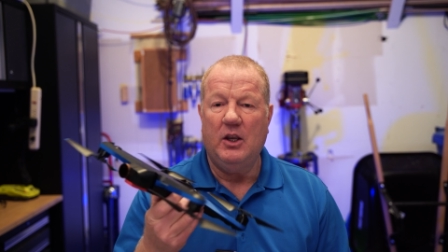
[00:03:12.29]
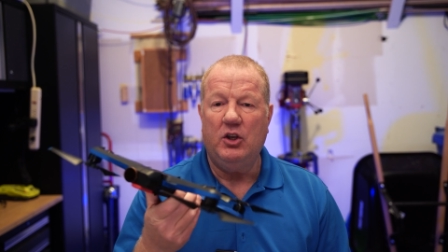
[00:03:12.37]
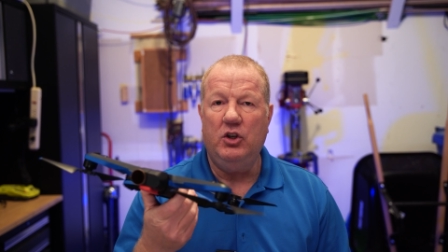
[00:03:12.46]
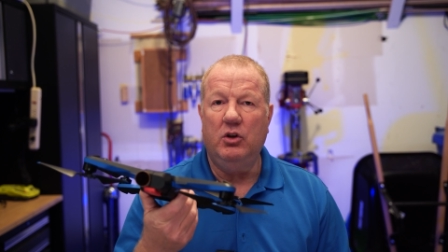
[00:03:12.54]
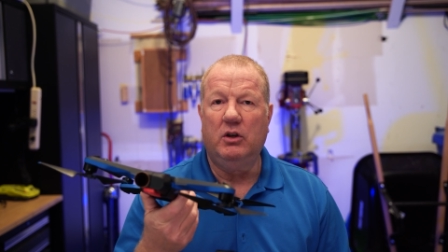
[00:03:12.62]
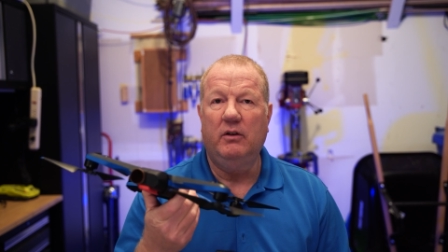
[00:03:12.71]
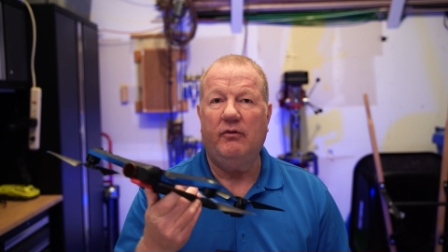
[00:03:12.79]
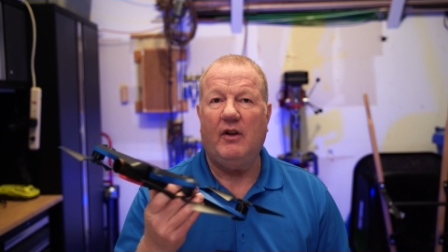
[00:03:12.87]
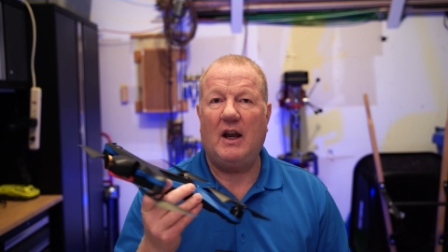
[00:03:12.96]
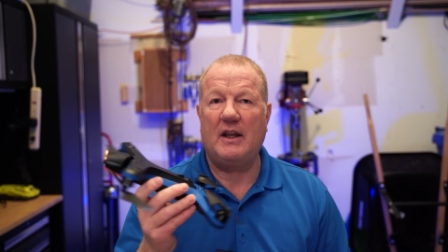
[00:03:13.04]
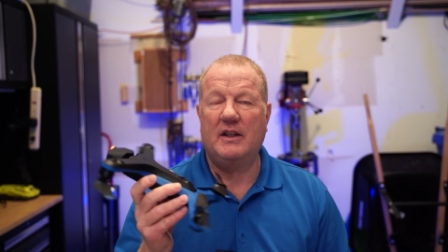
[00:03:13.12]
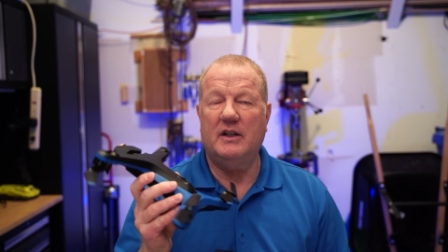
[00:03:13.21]
You can
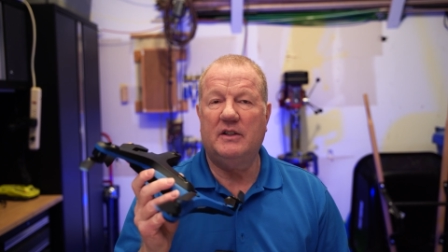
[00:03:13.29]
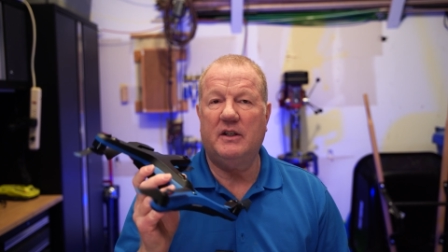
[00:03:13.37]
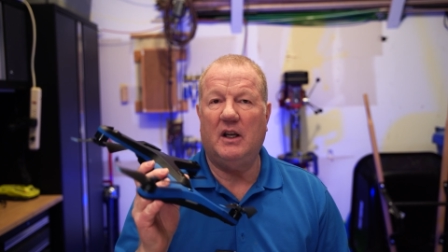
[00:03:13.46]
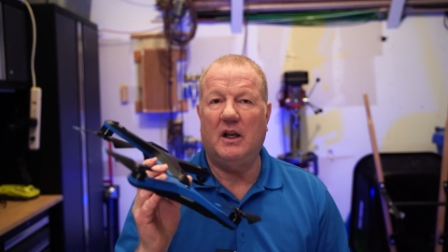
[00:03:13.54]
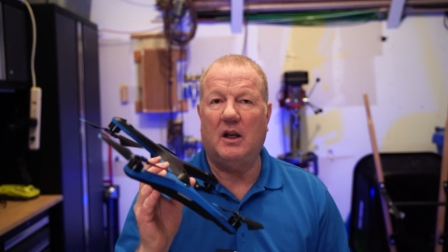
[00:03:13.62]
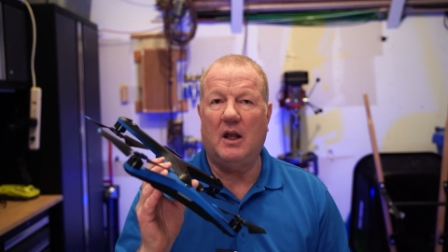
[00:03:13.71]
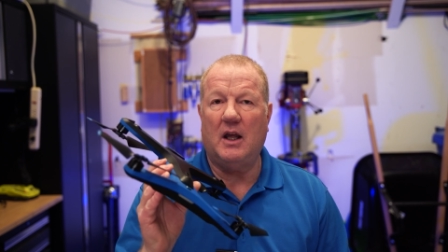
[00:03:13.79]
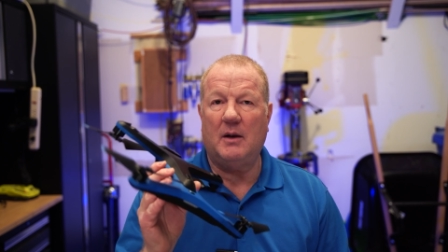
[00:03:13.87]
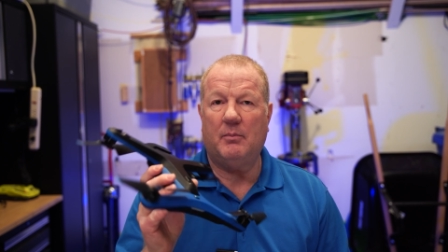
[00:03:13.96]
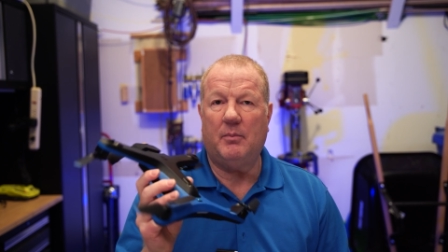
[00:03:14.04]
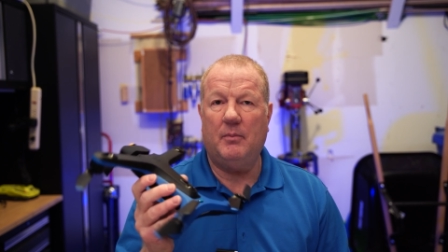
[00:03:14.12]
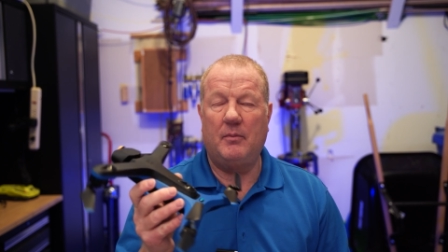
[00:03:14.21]
fly this in a lot
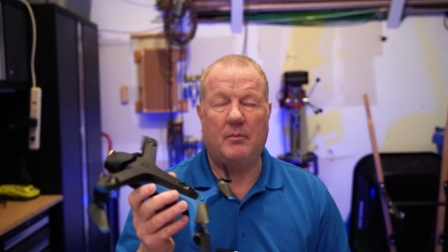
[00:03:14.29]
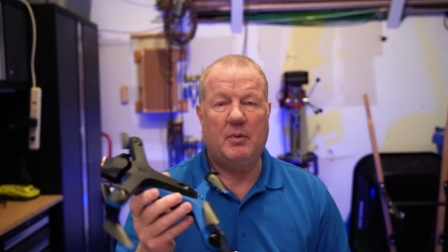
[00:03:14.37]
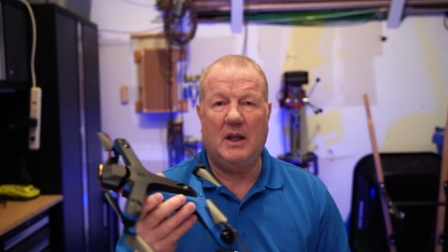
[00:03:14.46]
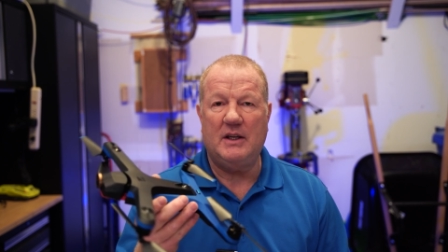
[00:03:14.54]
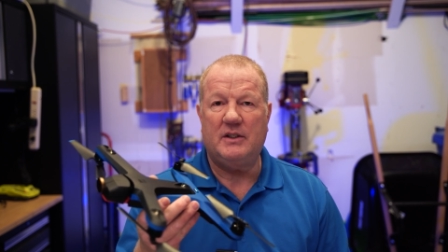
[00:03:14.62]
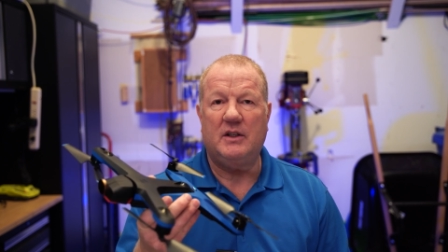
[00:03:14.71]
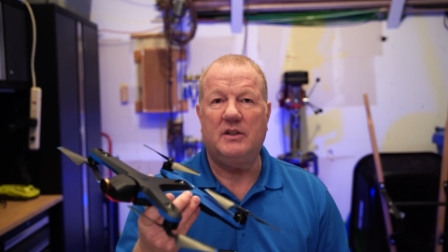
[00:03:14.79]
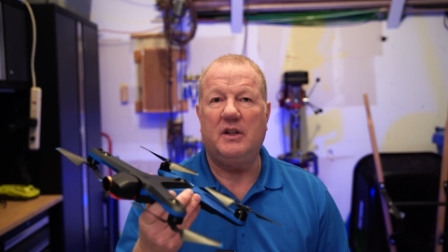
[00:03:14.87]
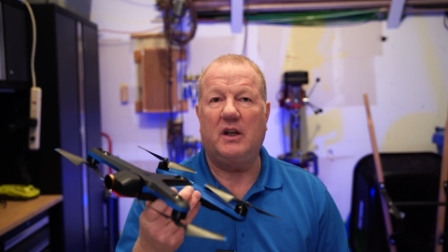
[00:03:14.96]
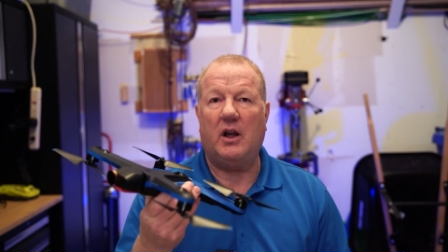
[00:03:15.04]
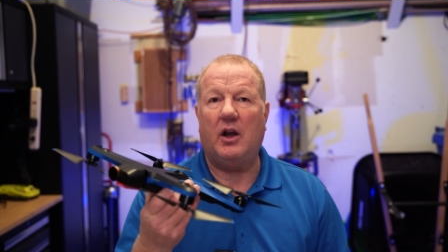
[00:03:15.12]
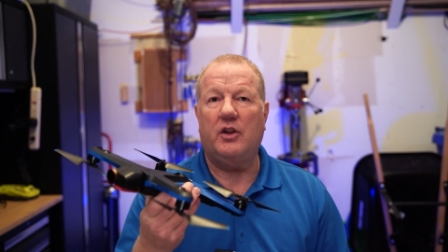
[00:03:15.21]
of places
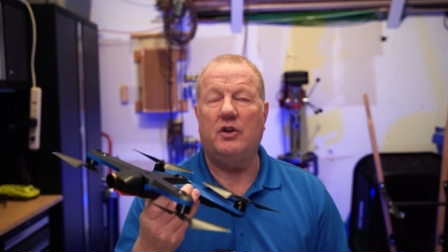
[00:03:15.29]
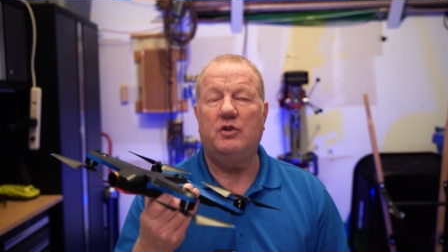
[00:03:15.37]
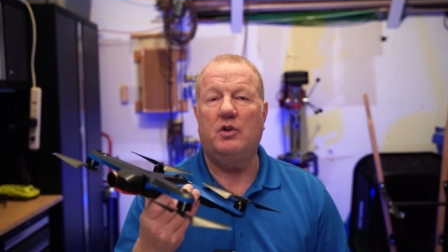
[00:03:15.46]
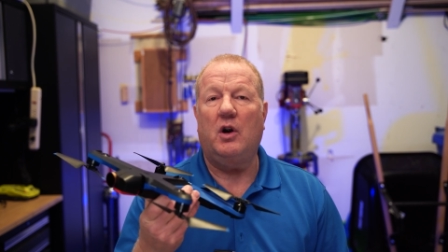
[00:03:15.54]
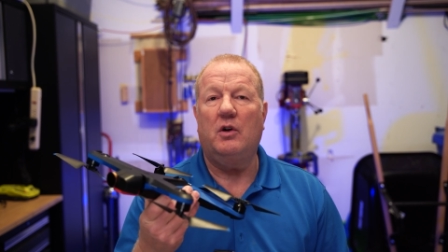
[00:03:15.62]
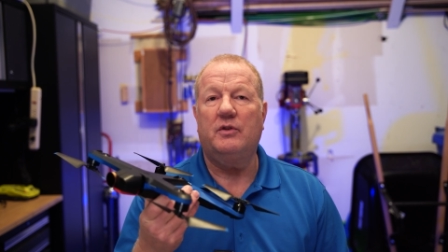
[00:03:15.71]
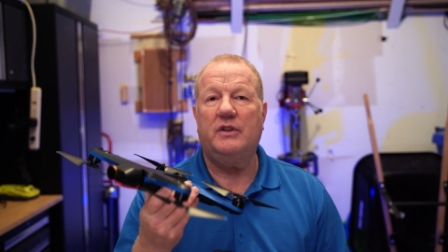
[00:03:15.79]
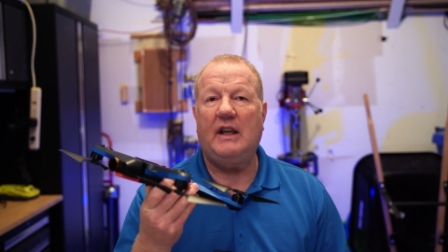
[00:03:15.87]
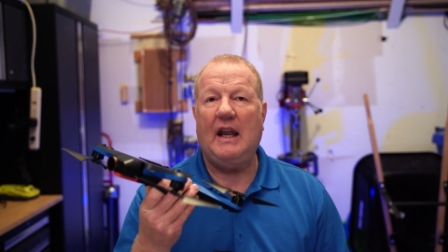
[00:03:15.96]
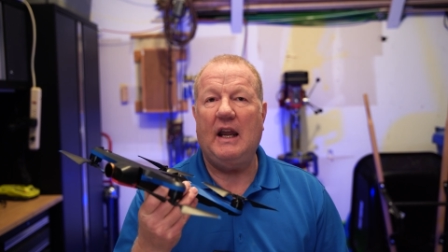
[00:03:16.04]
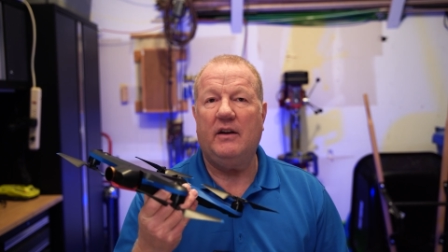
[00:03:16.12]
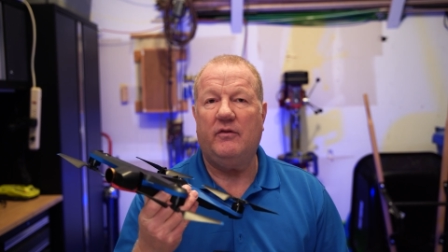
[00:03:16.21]
that other drones
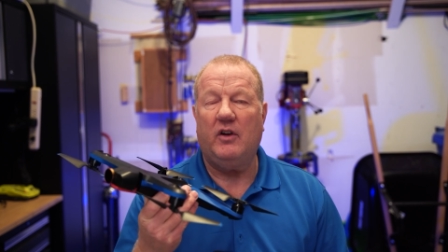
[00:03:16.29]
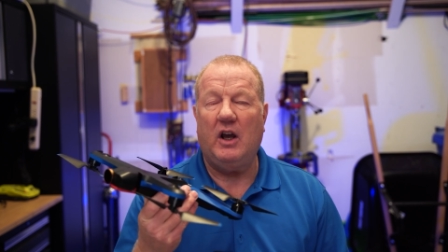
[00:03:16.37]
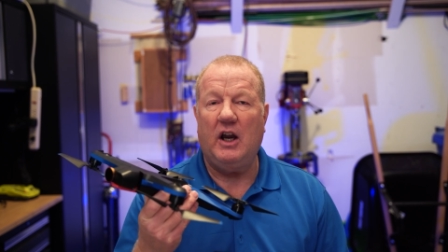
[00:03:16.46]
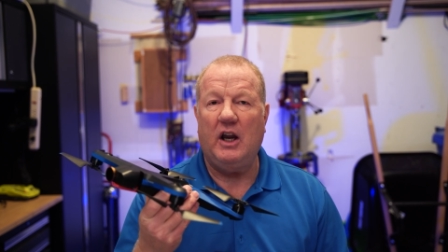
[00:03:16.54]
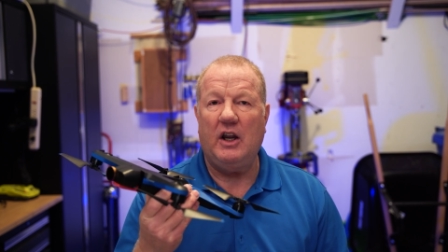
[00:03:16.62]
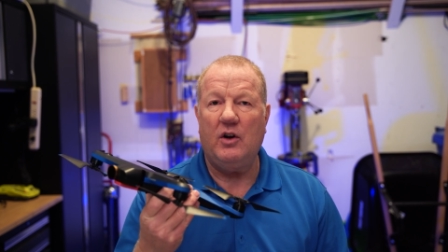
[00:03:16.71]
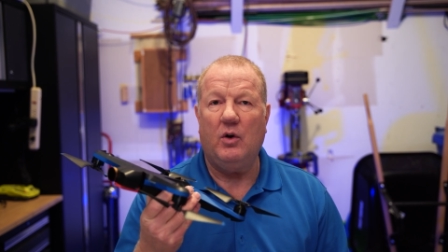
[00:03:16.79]
can't fly,